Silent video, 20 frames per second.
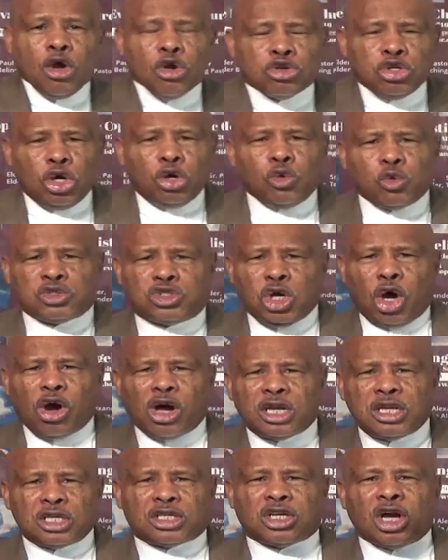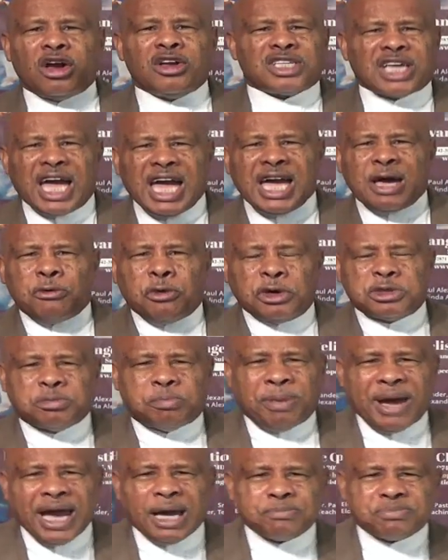you joined the church and was
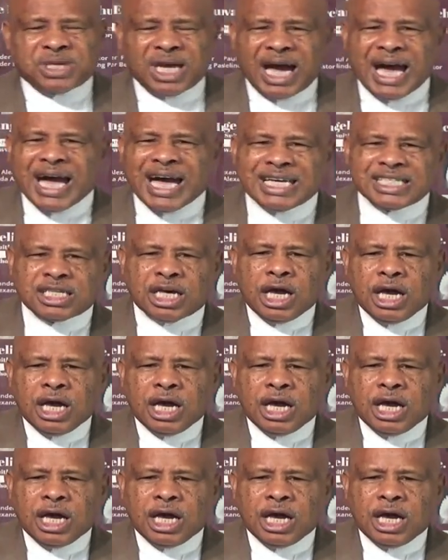baptized